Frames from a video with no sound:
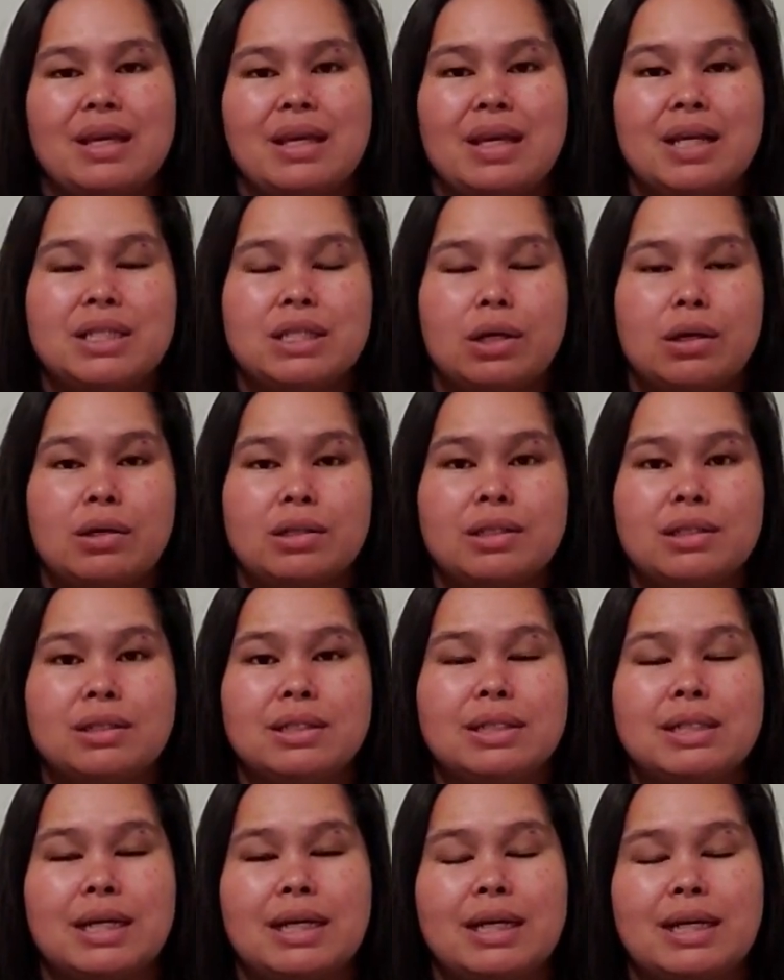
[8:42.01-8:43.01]
It's also
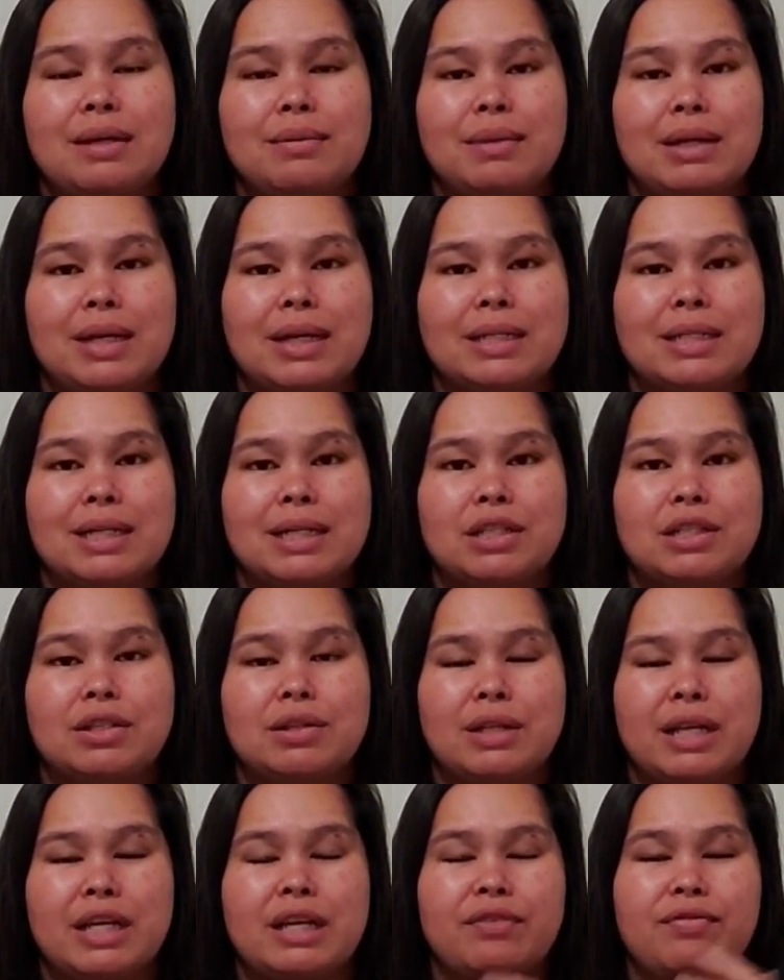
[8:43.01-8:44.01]
the time that I take to,
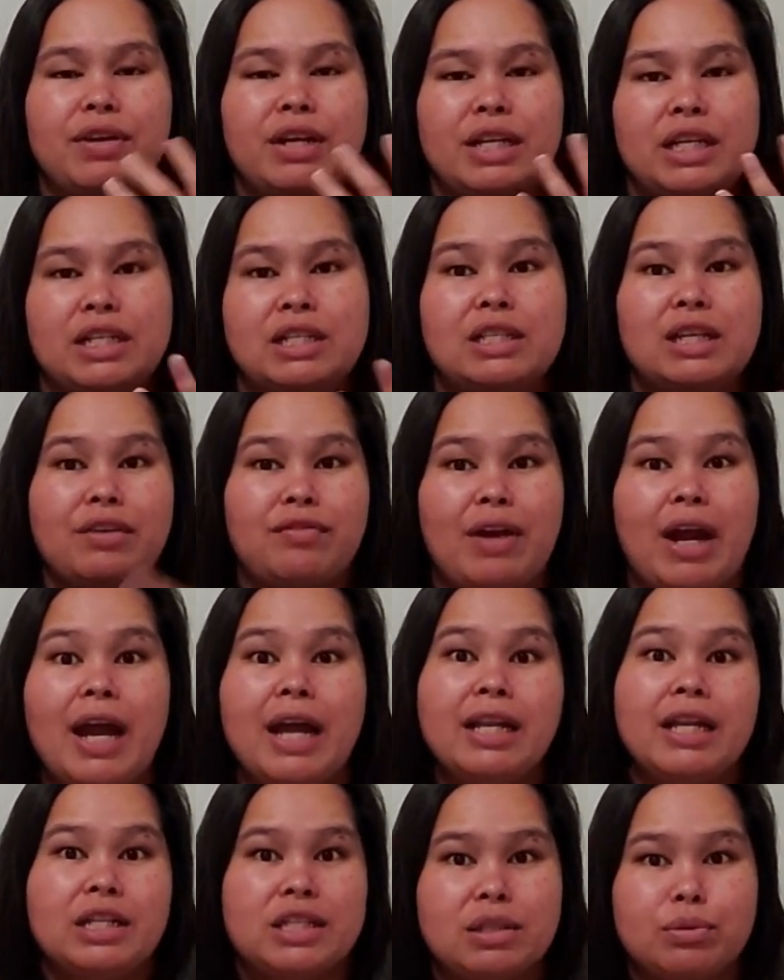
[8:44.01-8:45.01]
like, if I need
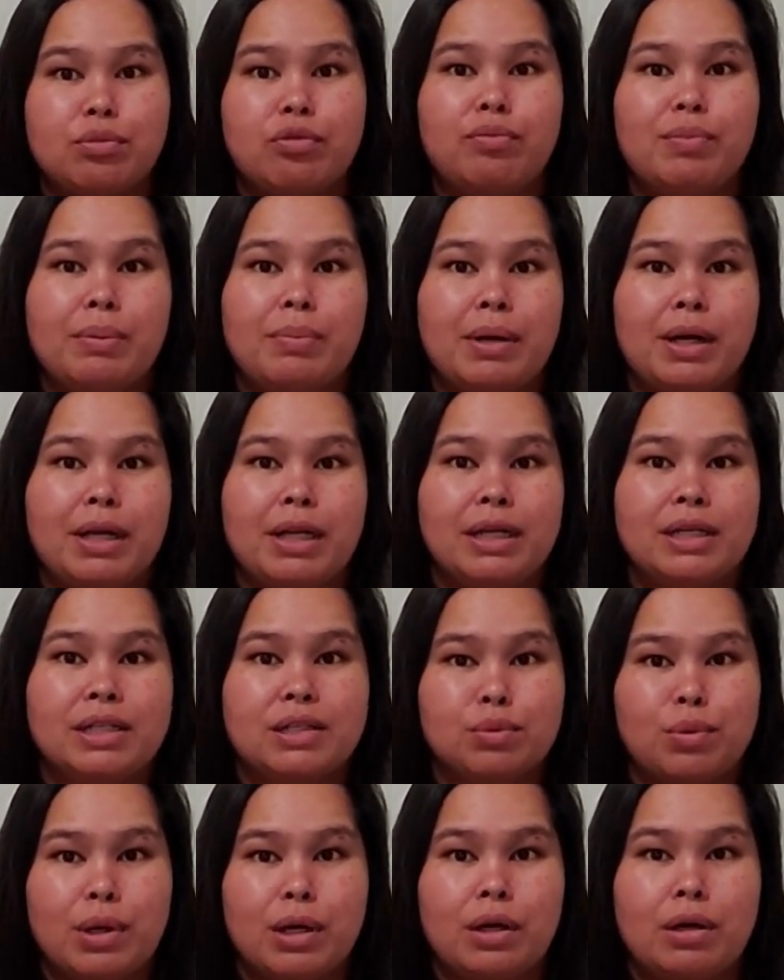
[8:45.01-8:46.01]
to move my body
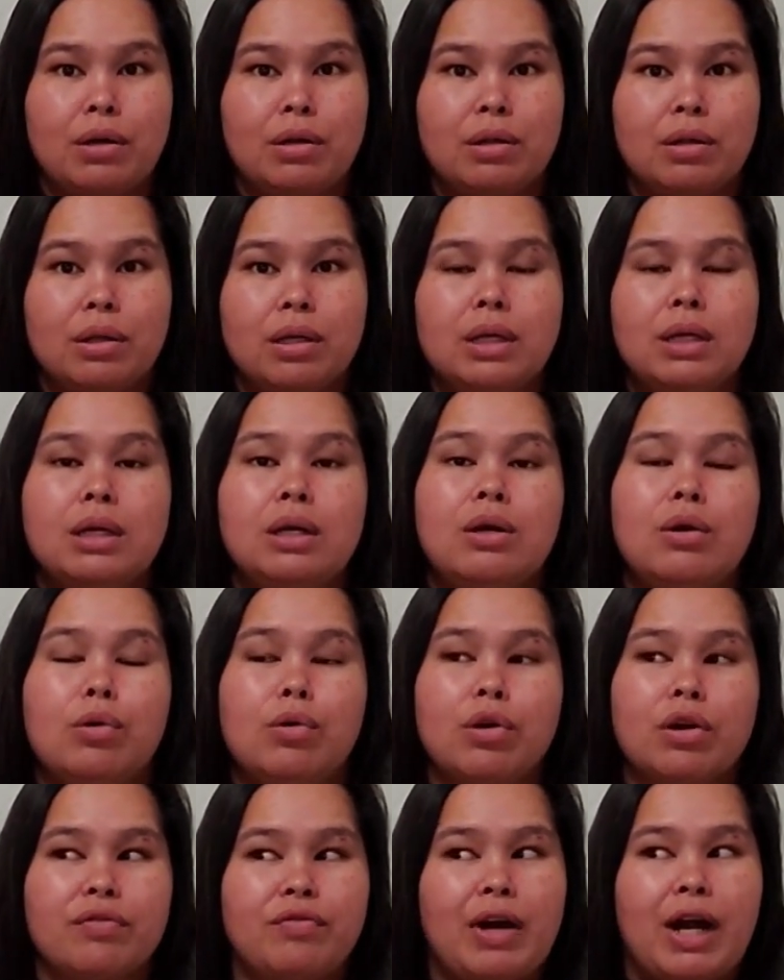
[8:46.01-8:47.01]
as well,
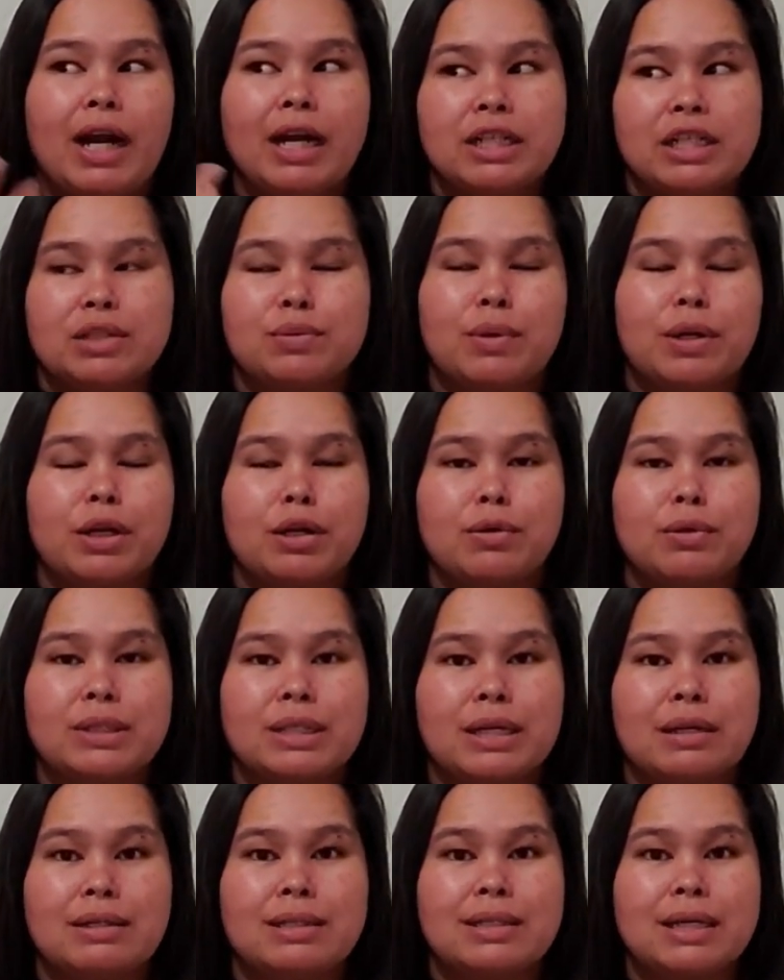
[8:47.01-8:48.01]
or if I just want to go
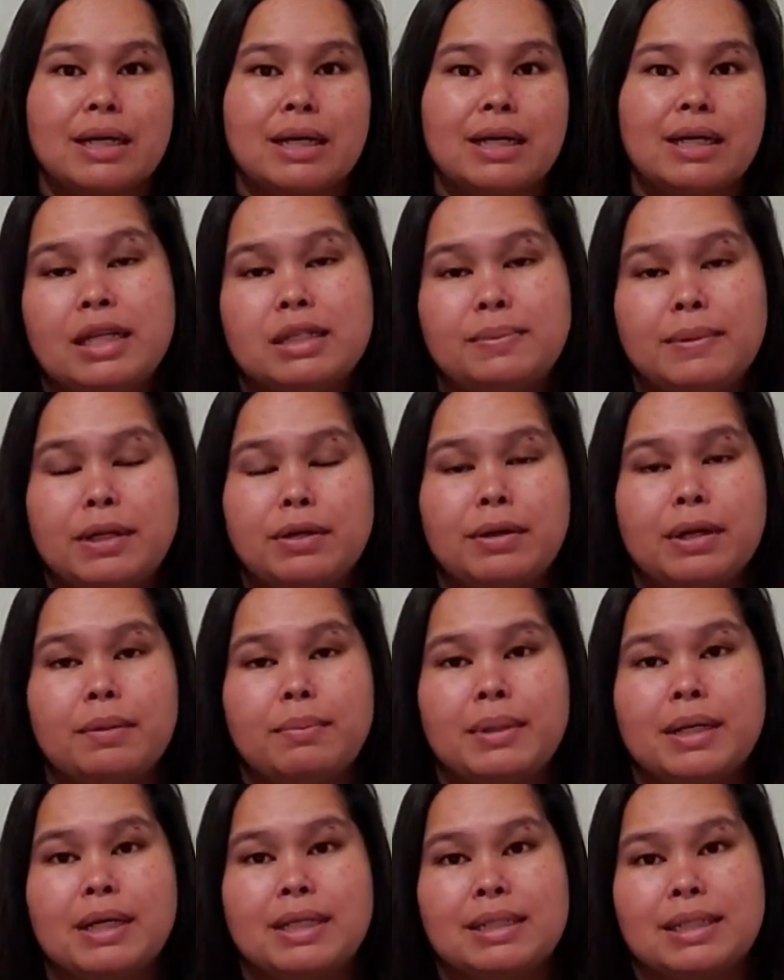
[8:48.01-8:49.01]
sit outside. And it's been great
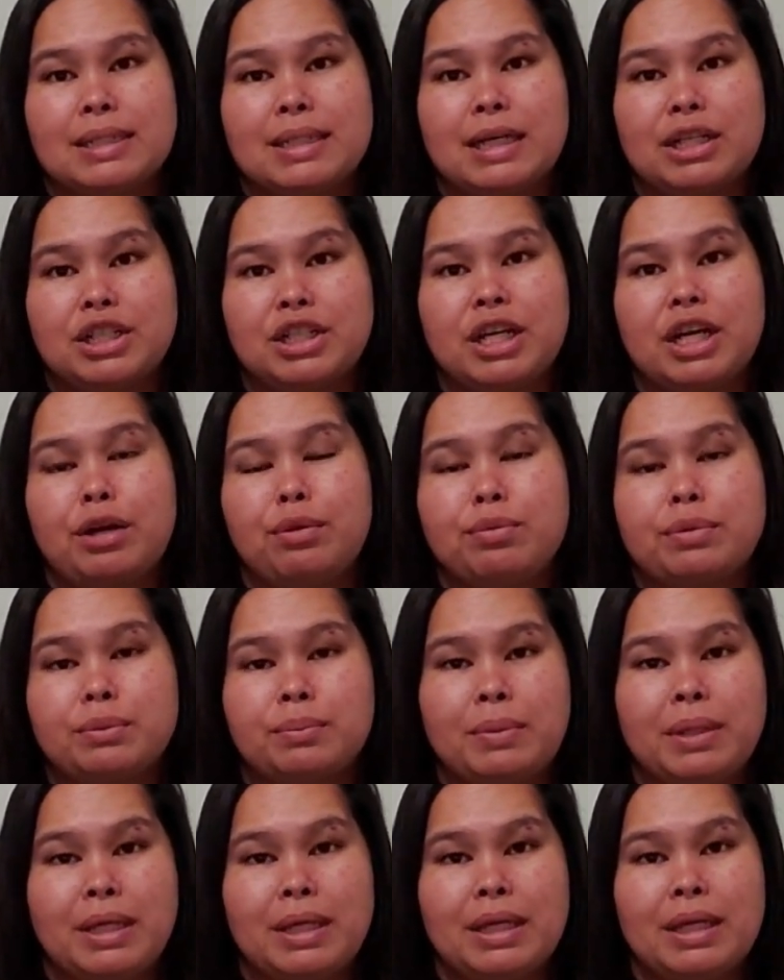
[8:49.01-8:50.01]
because it's actually helped
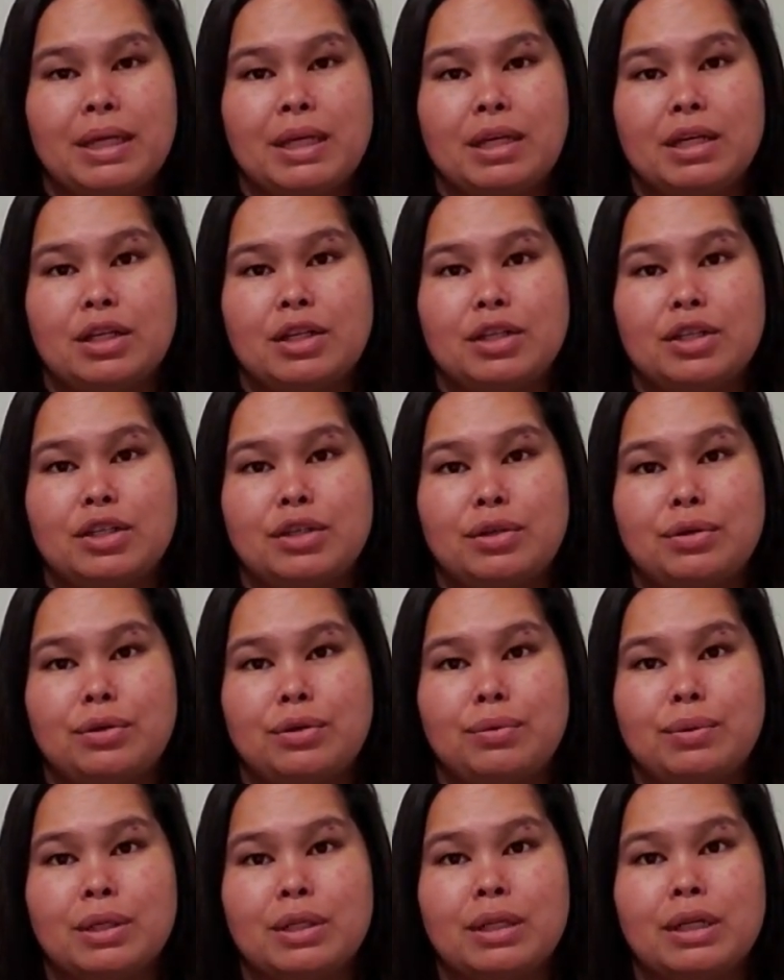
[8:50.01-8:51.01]
me to
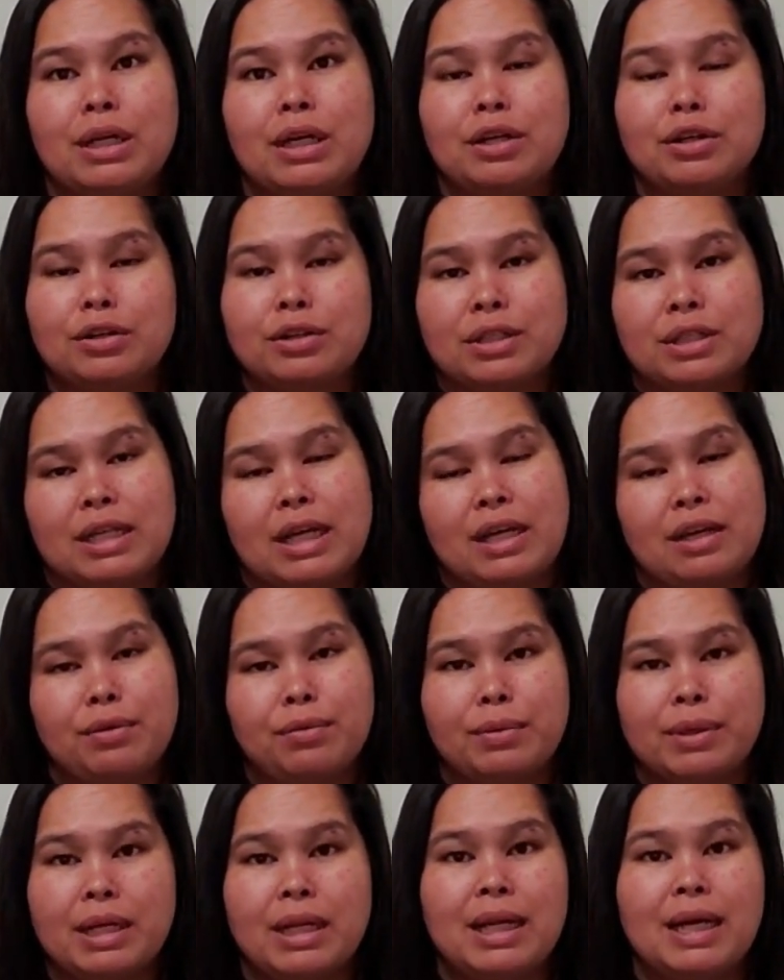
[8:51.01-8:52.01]
really understand and
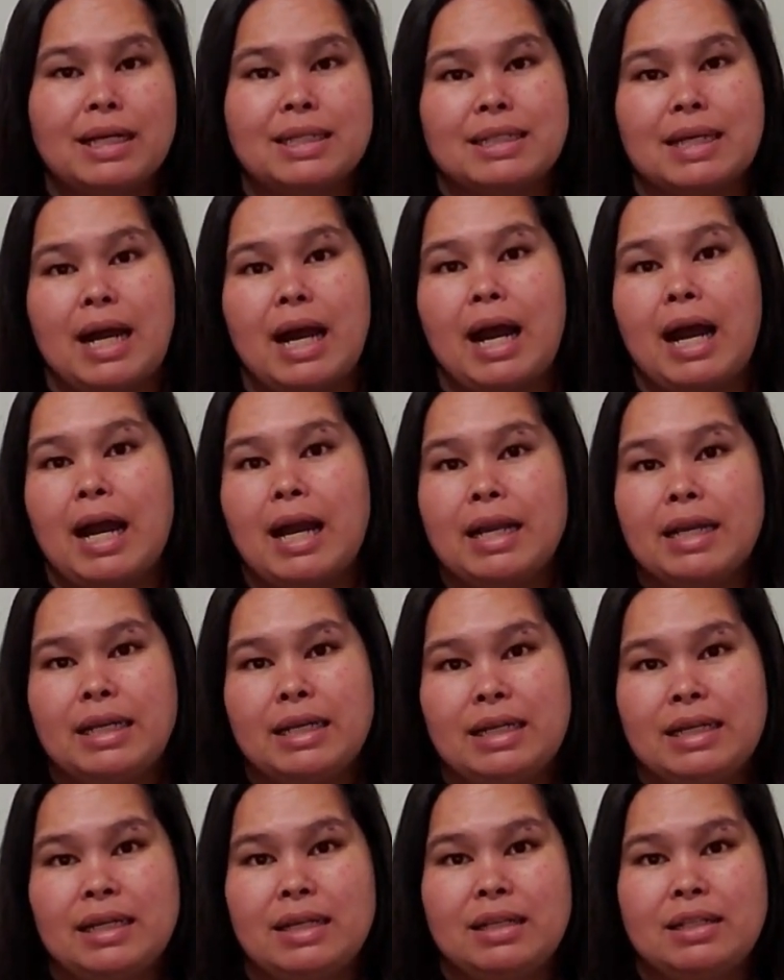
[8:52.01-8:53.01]
realize that I
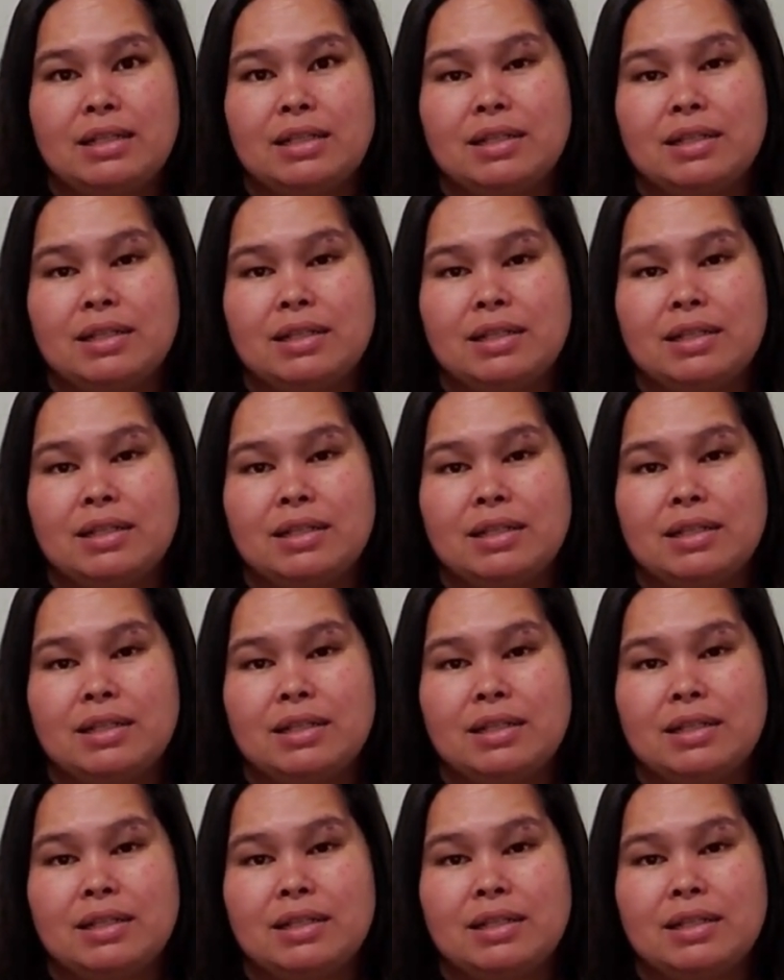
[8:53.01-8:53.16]
know